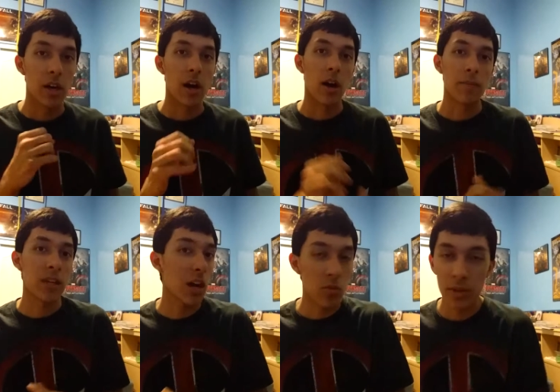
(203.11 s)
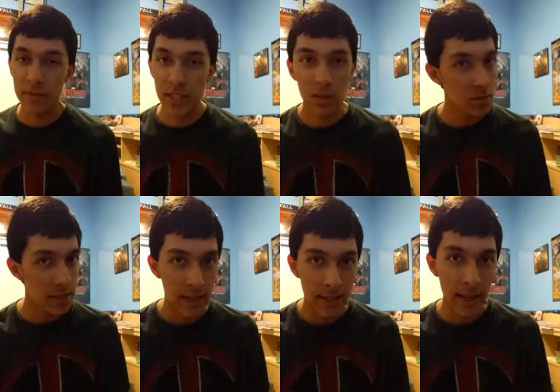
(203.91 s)
Keanu Reeves kills
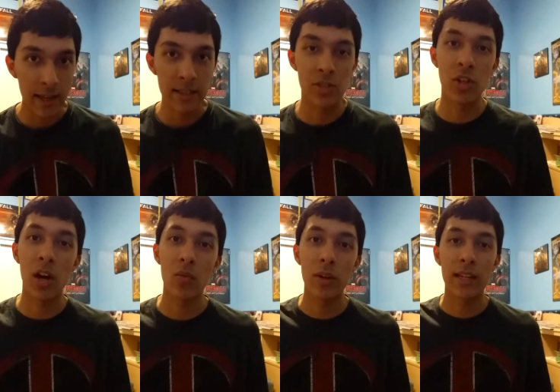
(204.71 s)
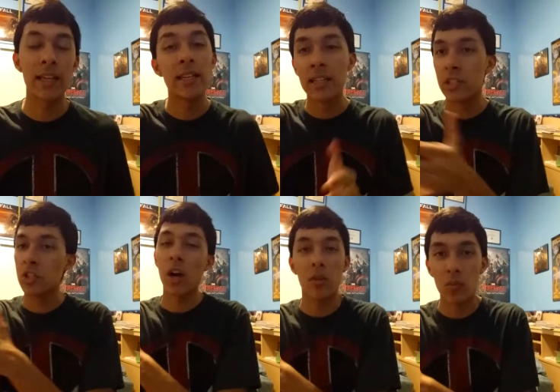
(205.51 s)
it again as John Wick. He is
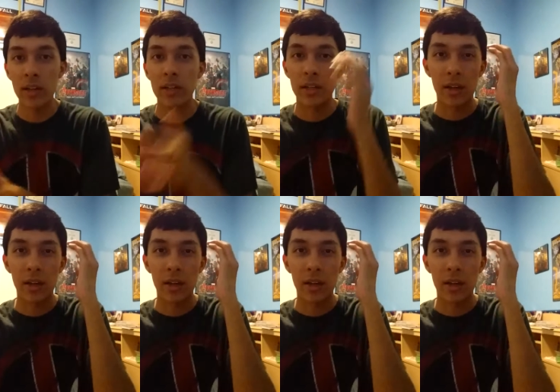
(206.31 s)
John Wick,